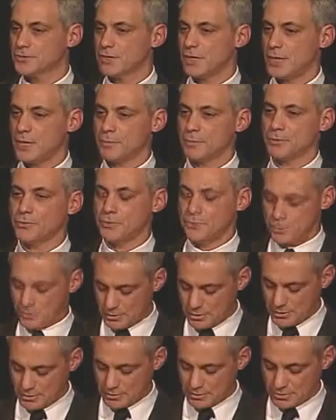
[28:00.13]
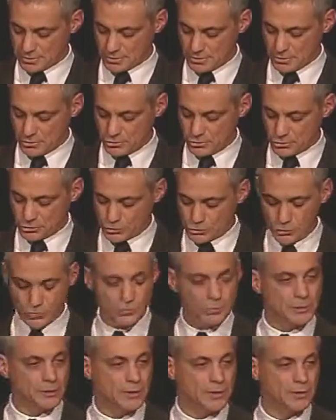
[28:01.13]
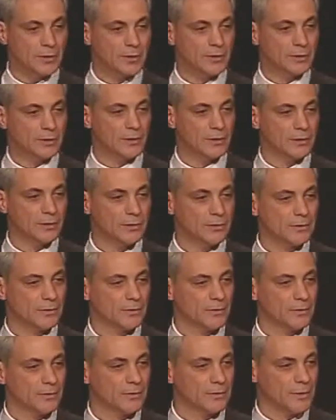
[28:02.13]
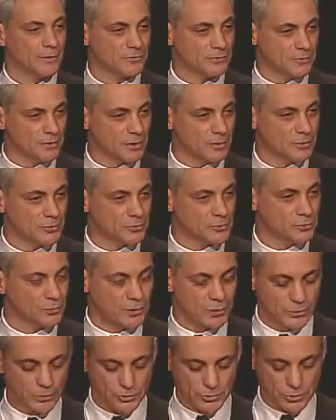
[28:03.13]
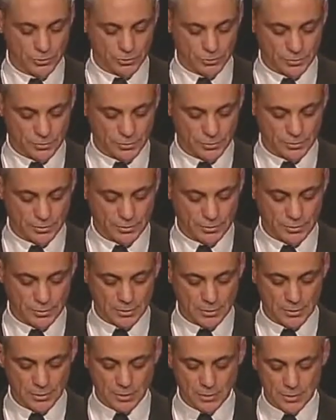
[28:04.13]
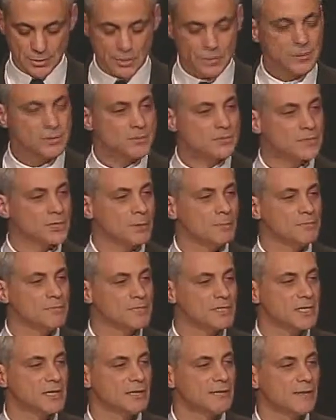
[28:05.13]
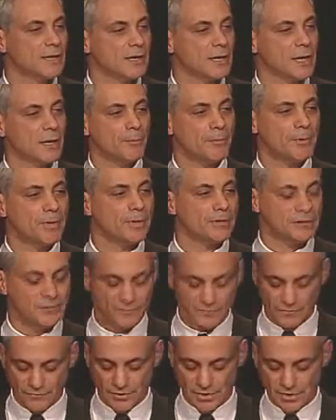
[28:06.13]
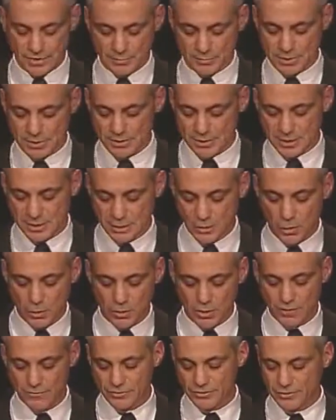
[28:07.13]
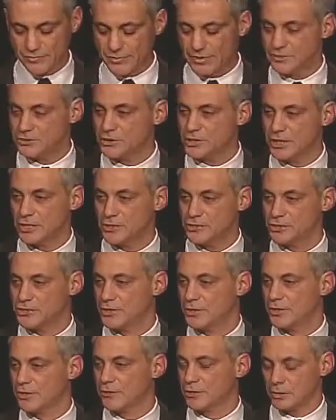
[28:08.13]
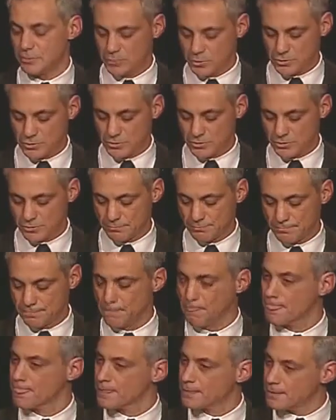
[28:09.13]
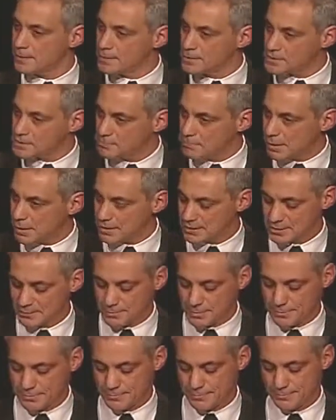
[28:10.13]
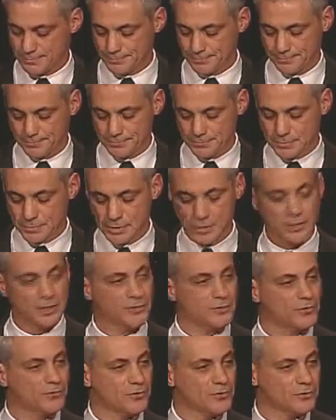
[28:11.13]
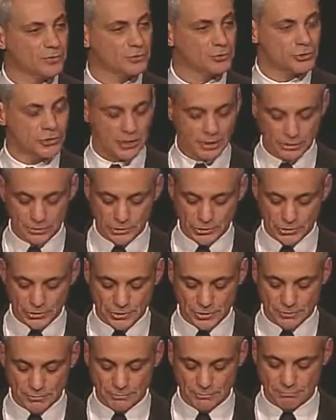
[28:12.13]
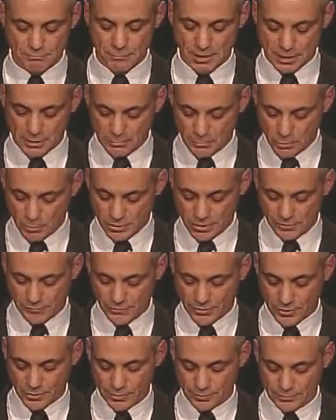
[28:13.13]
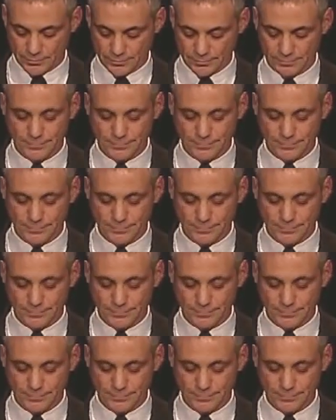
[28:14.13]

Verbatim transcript: into opportunities, surely, as adults, we do too. Some say that comprehensive investments in all levels of education in our communities is impossible. Today's fiscal challenges make it more difficult.